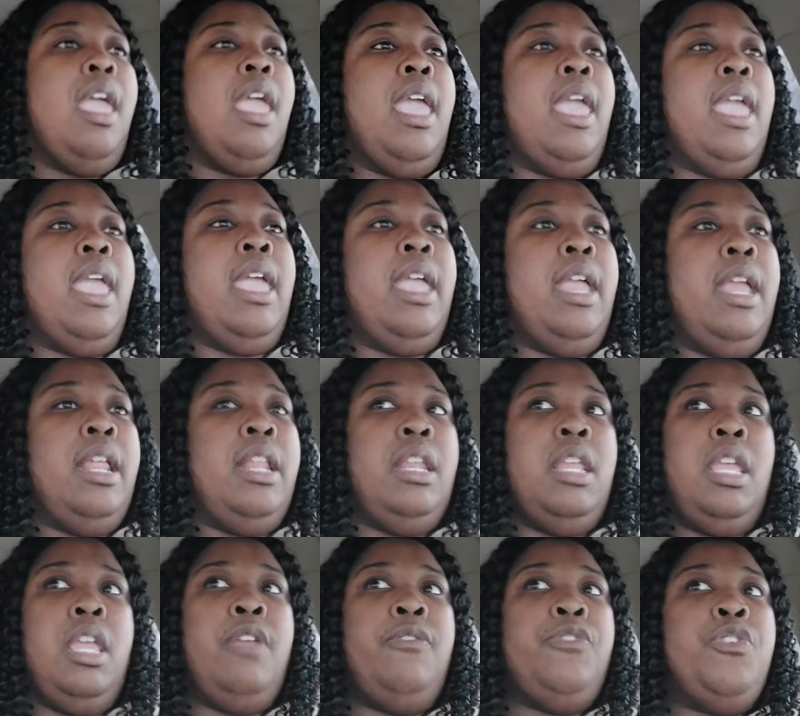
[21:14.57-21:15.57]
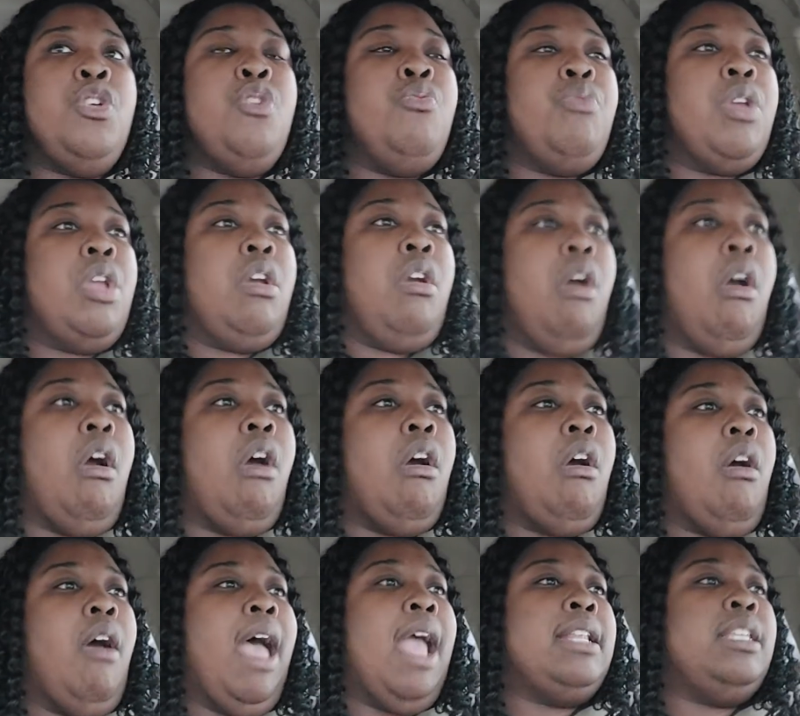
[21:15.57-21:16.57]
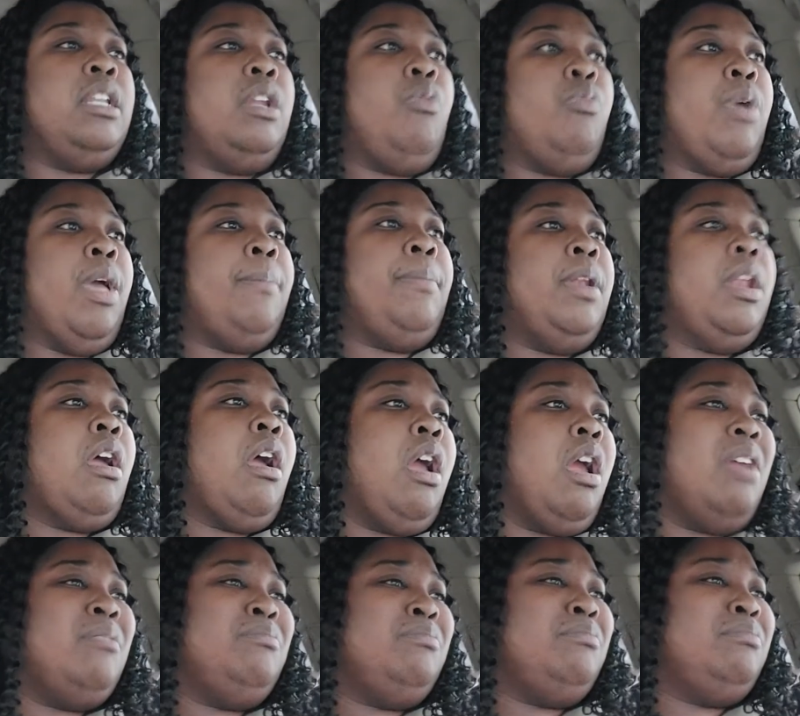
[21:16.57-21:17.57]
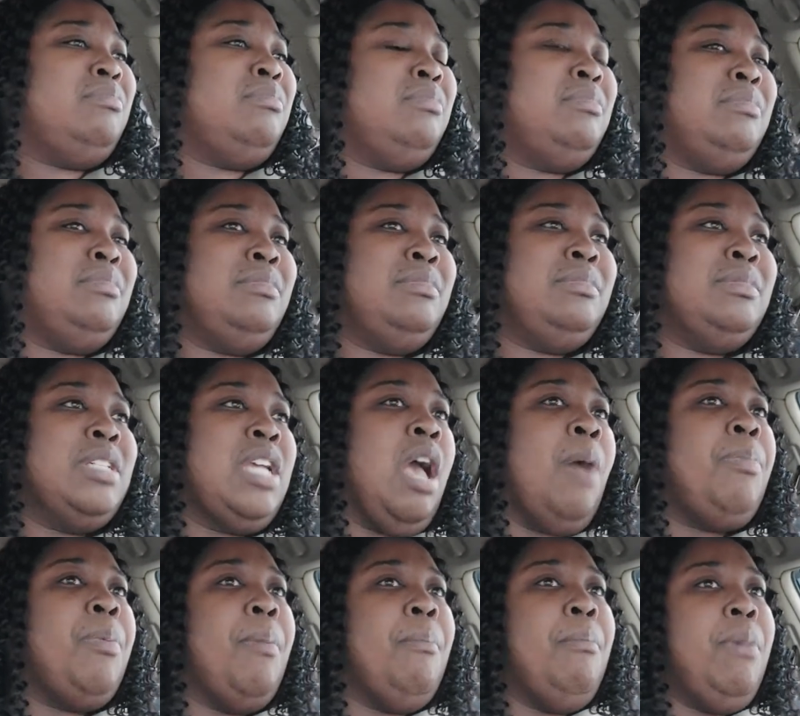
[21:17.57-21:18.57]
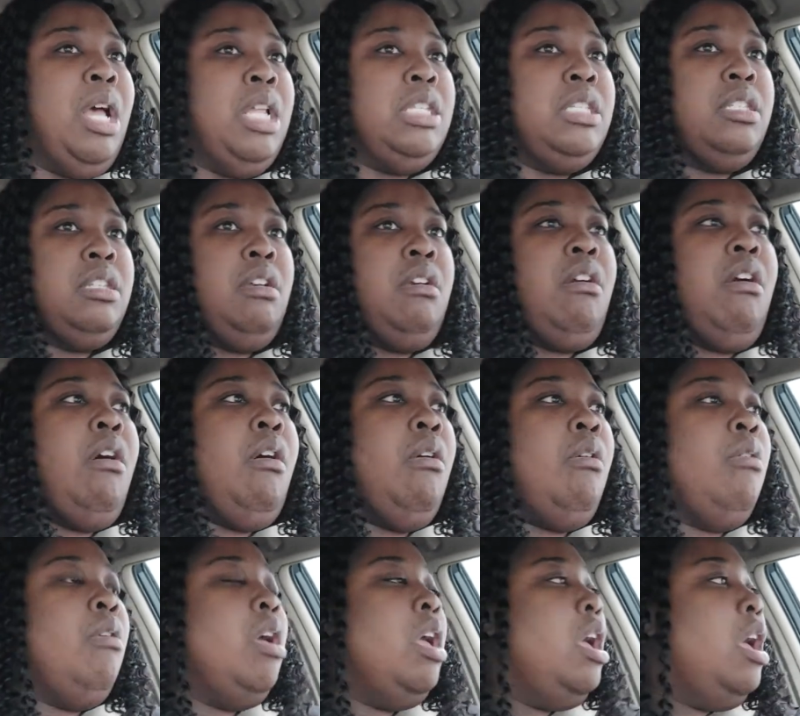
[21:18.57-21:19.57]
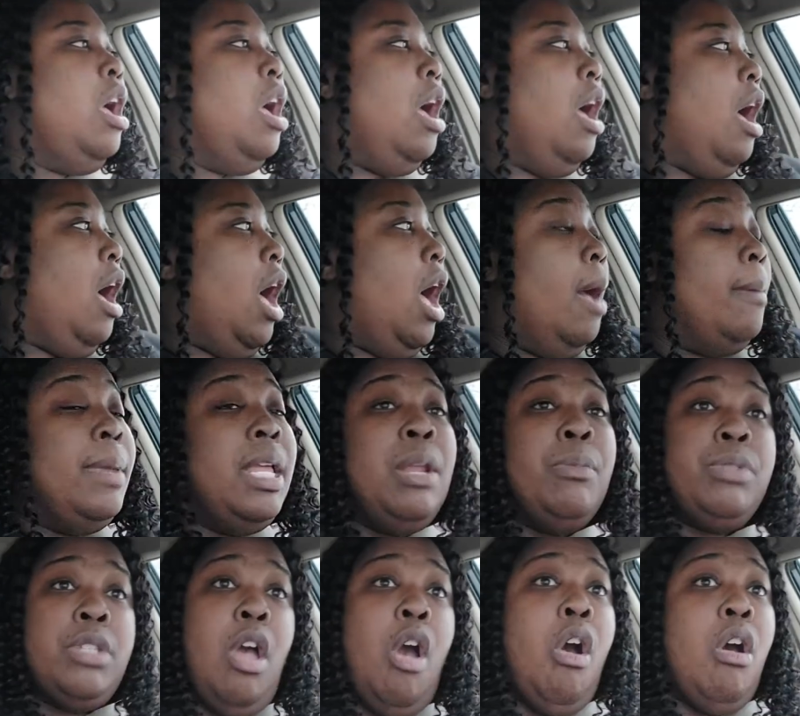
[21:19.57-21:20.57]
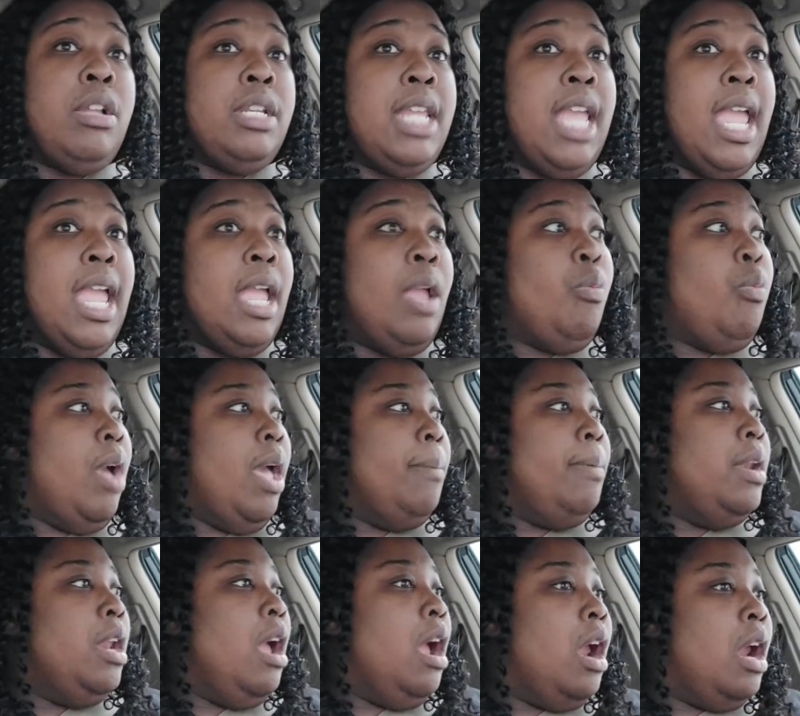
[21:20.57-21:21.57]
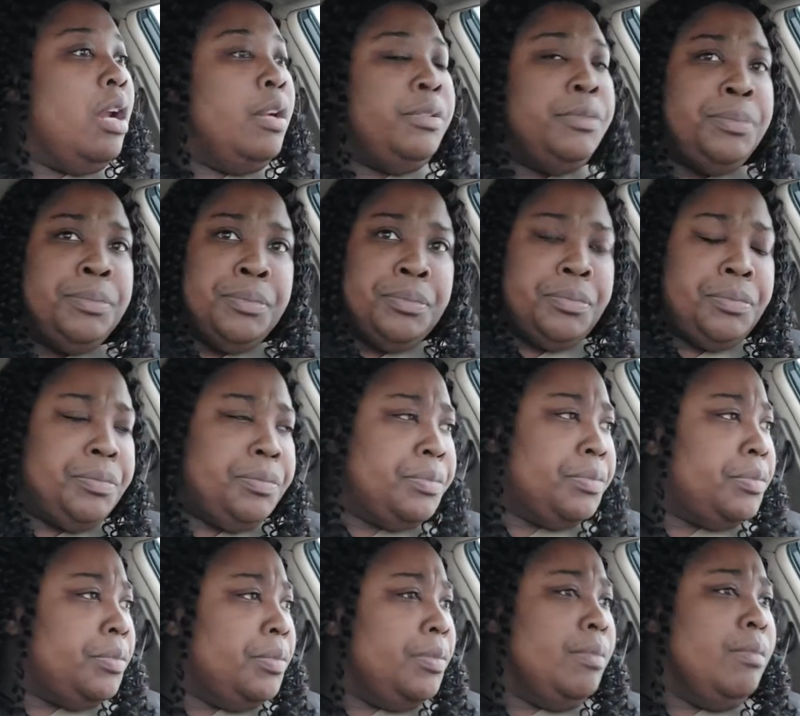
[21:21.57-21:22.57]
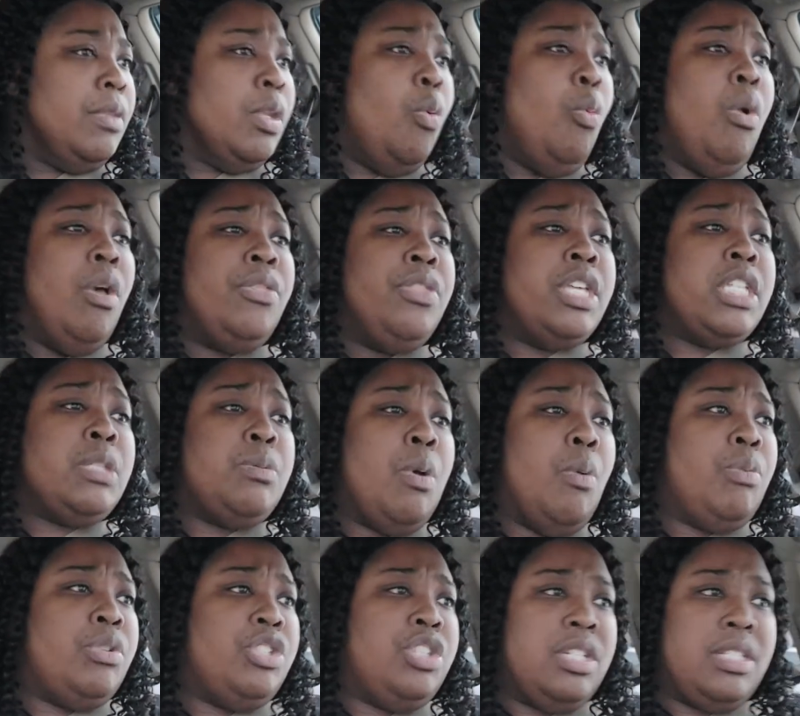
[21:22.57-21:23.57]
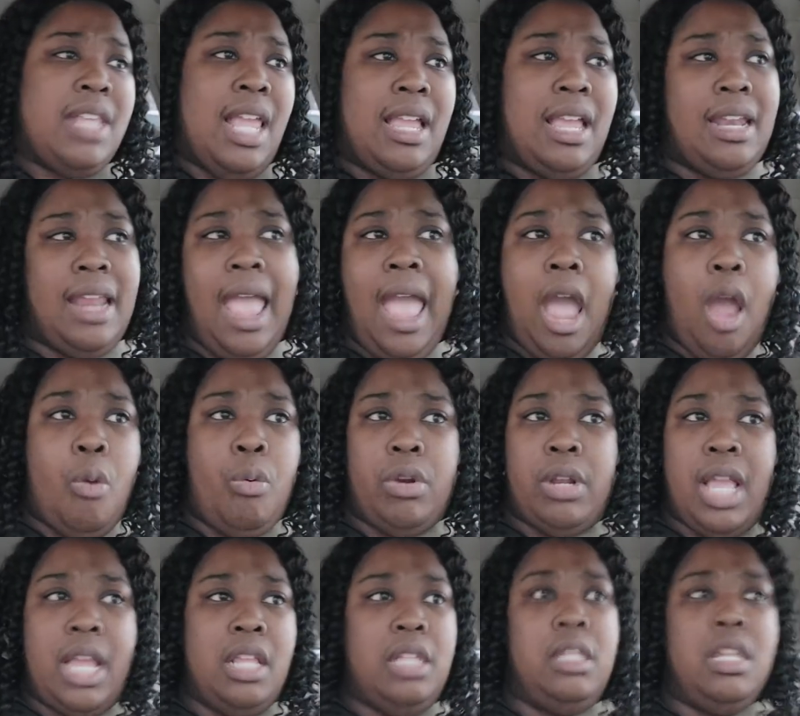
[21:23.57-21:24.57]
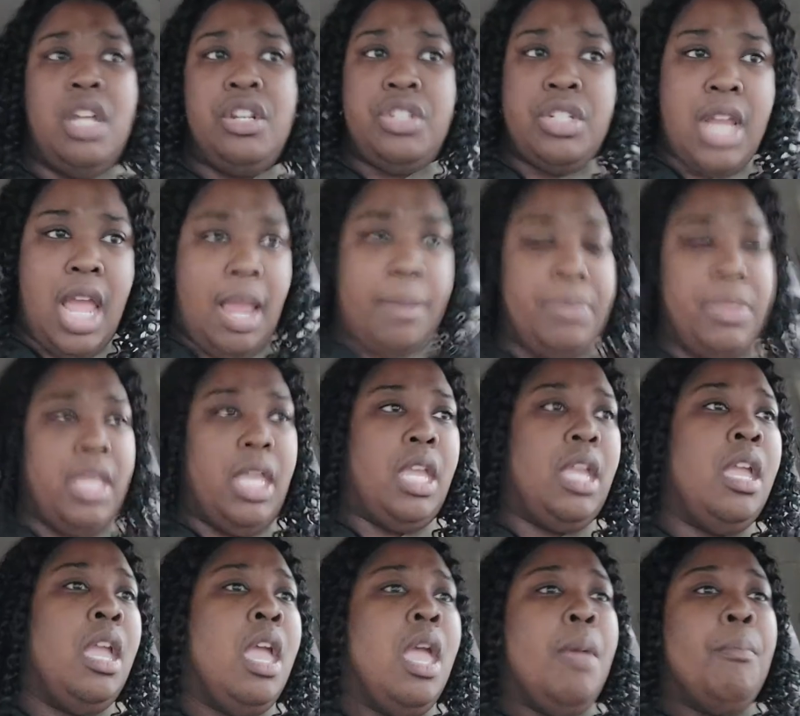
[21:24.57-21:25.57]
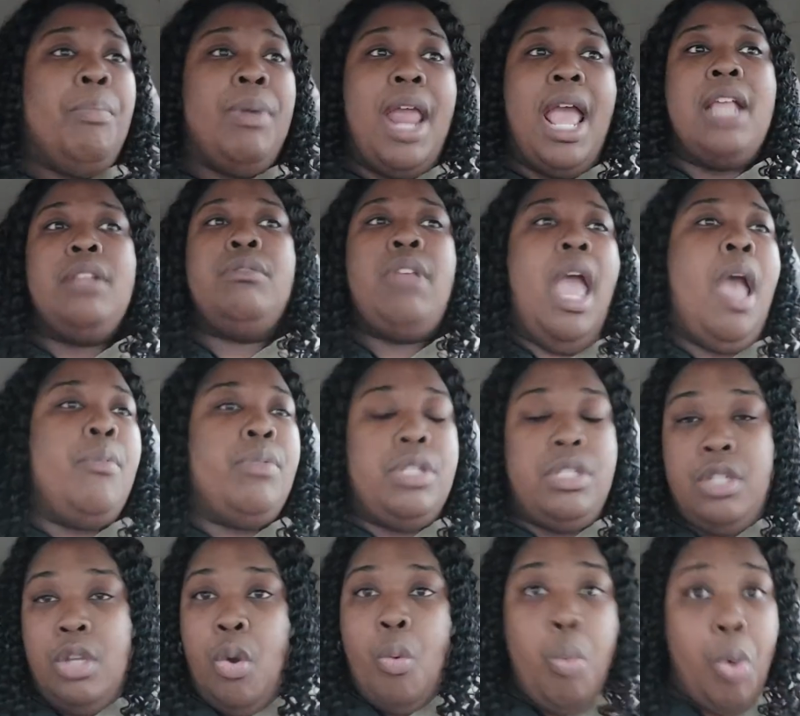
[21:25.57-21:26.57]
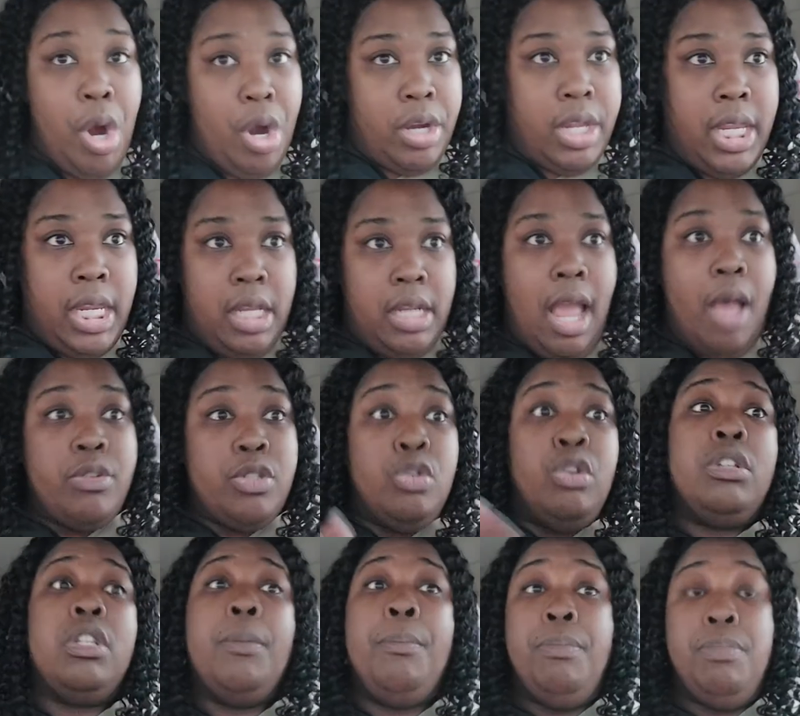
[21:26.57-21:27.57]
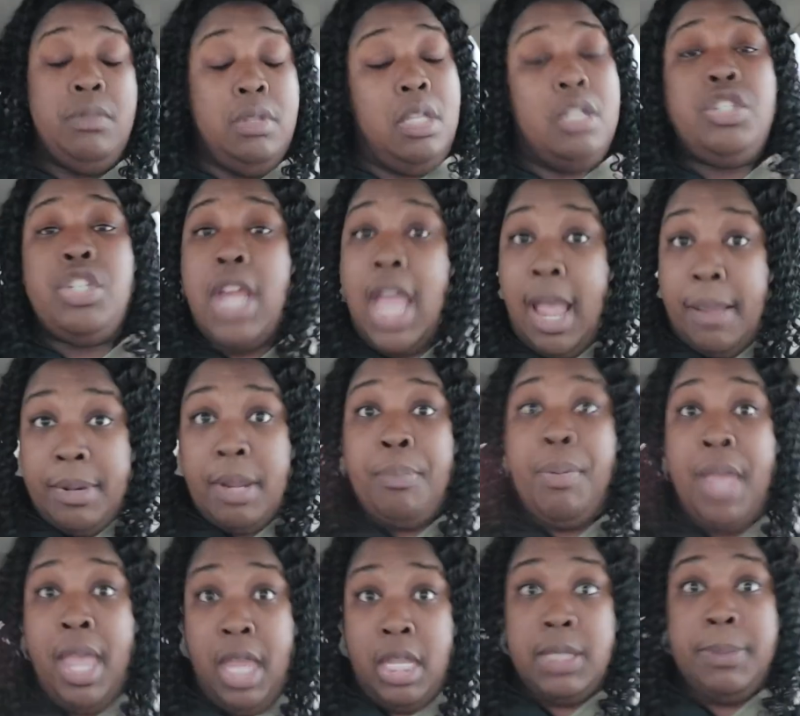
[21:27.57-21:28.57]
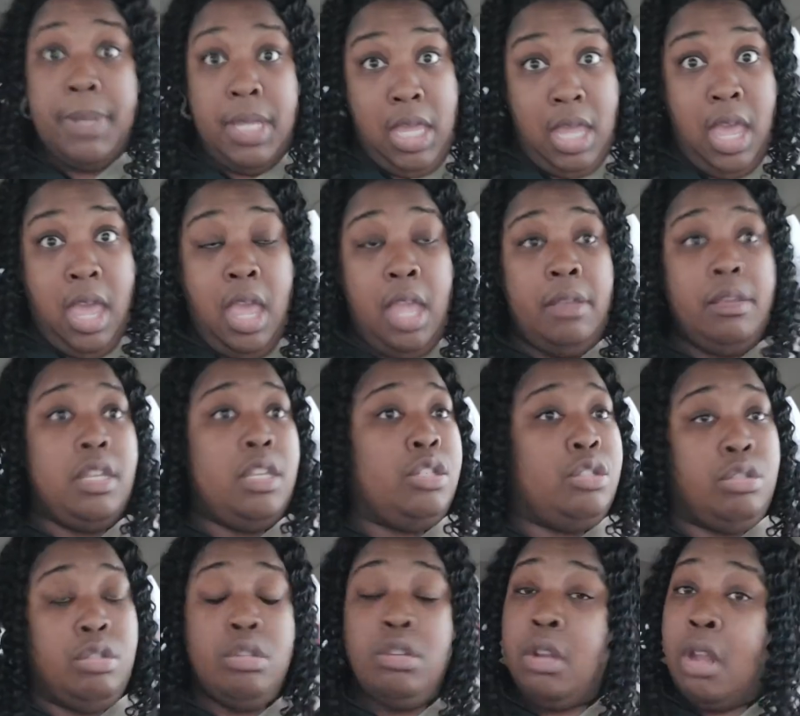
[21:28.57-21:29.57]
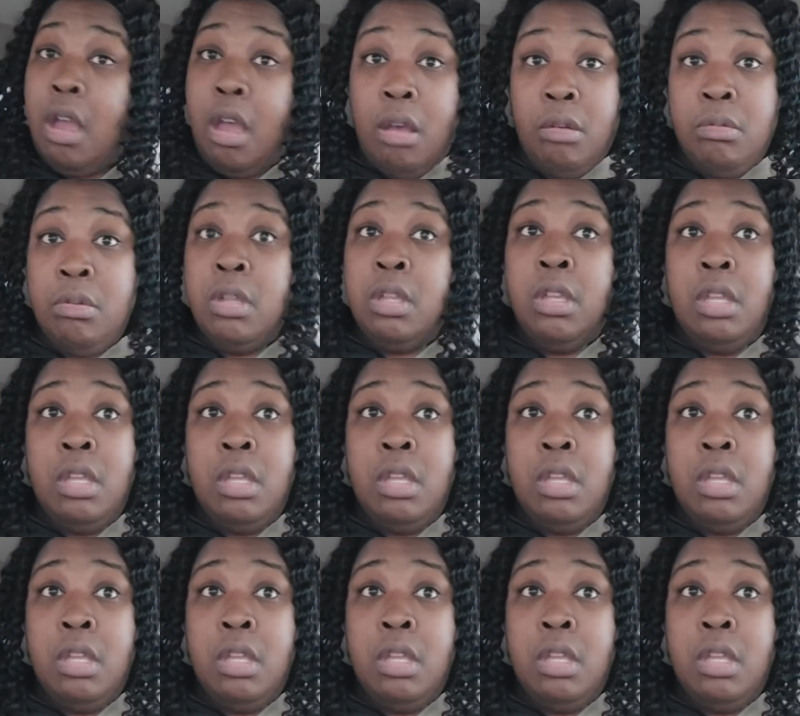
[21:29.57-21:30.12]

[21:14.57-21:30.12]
And if you recall, I did a webinar mm, a couple months ago, um, and it was an all day webinar. Well, this one was just like an hour, like a lunchtime thing. But I, I was still working. I was doing the, the job that pays me, okay? Because, you know,